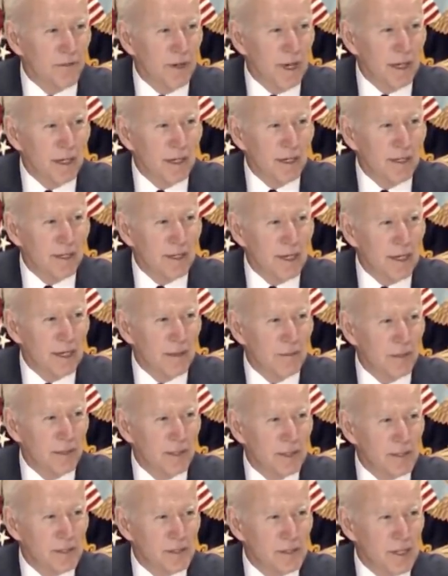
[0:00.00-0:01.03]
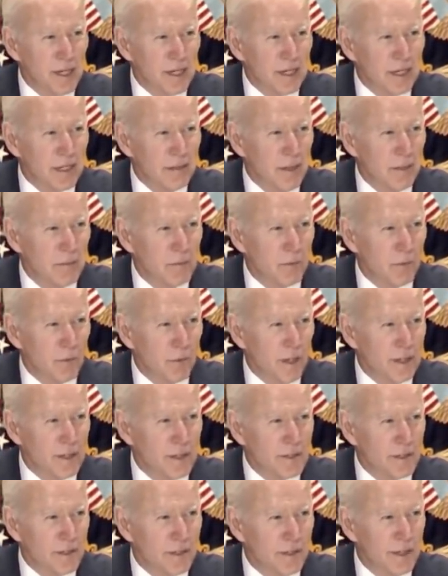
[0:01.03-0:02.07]
It doesn't violate anybody's Second Amendment
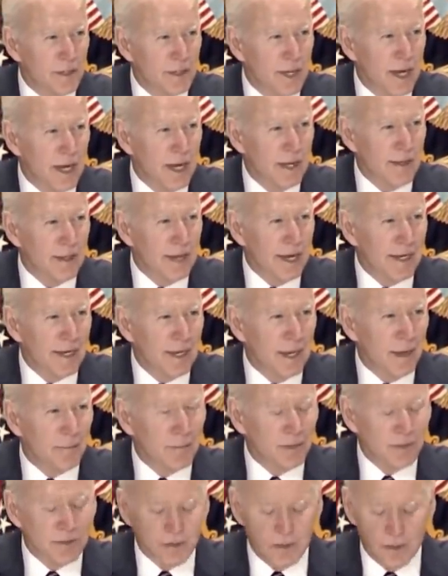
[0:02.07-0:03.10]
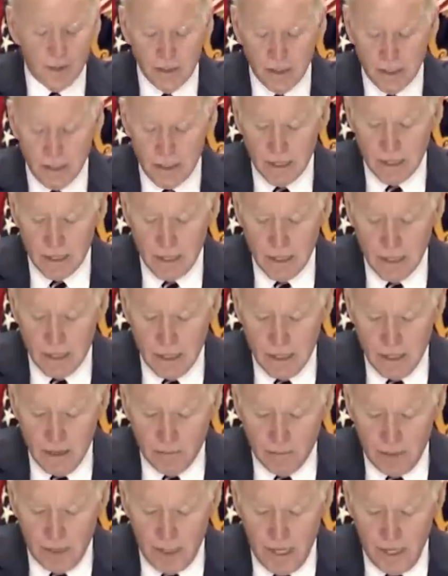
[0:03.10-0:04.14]
rights to deny that opportunity.
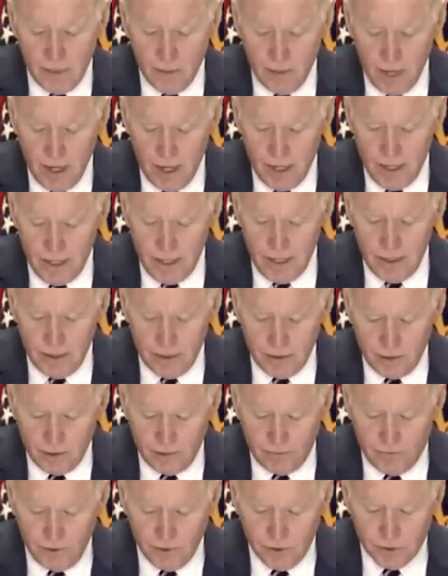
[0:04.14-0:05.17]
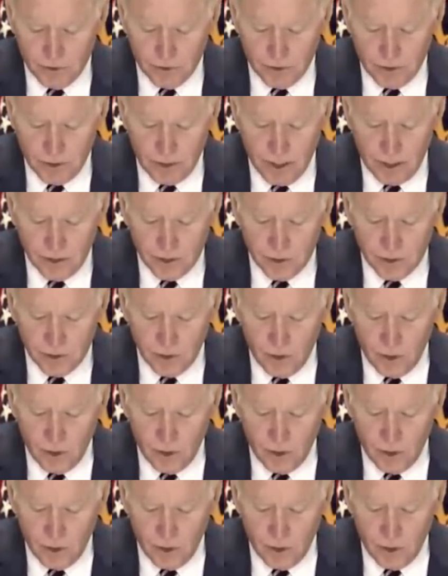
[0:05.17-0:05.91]
But anyway, their futures were cut